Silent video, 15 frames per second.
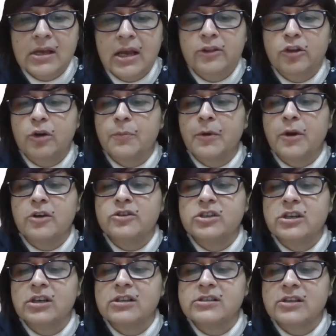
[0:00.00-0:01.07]

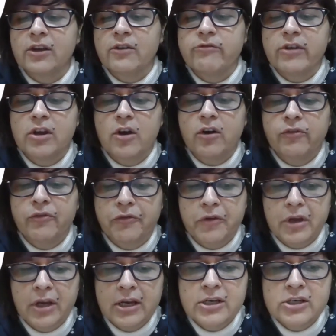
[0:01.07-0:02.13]
Anthropological Survey of
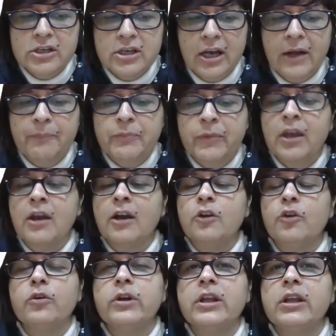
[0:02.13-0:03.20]
India
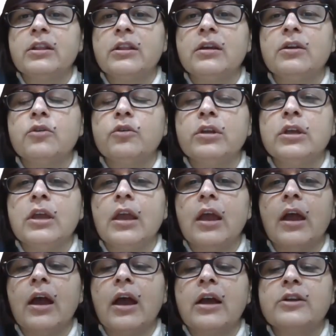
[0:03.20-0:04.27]
looked into the
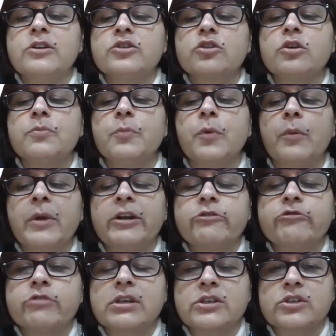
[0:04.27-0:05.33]

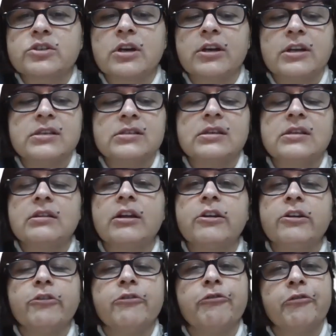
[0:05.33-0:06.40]
anthropometric studies in
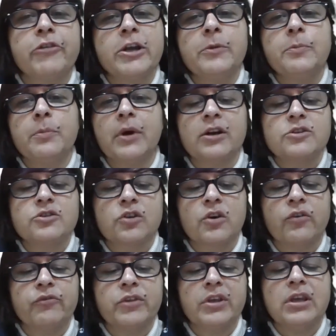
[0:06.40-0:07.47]
the different parts
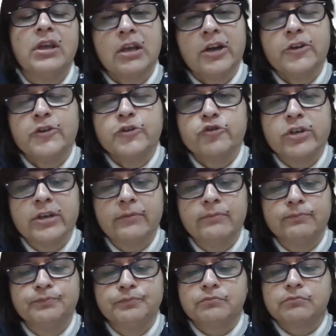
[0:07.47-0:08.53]
of the country.
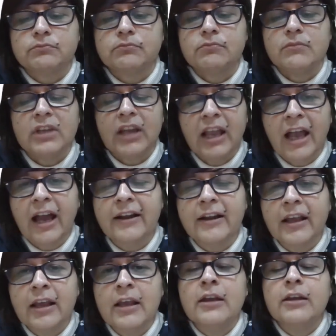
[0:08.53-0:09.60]
And
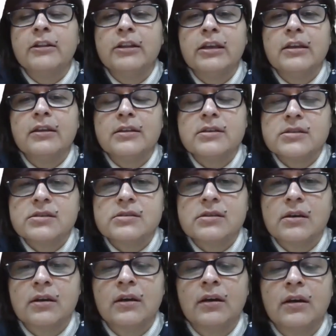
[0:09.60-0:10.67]
this
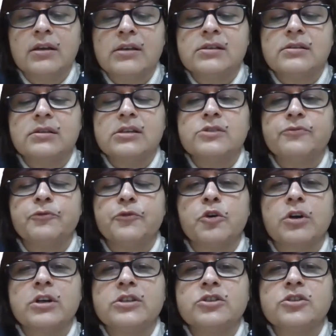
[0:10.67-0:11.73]

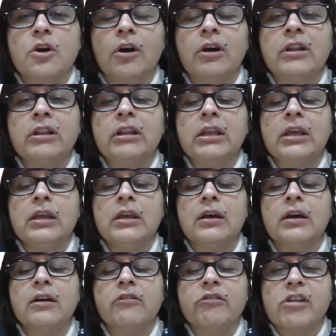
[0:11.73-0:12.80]
focused on the
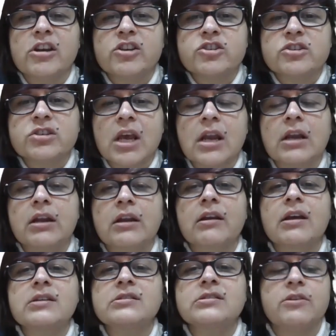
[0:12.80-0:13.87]
racial
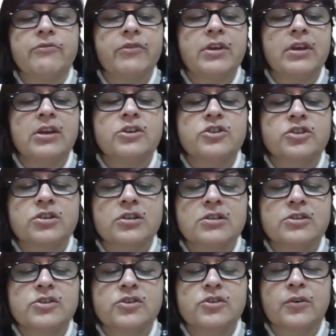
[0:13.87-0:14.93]

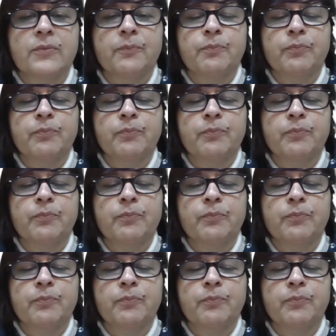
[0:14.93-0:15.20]
classifications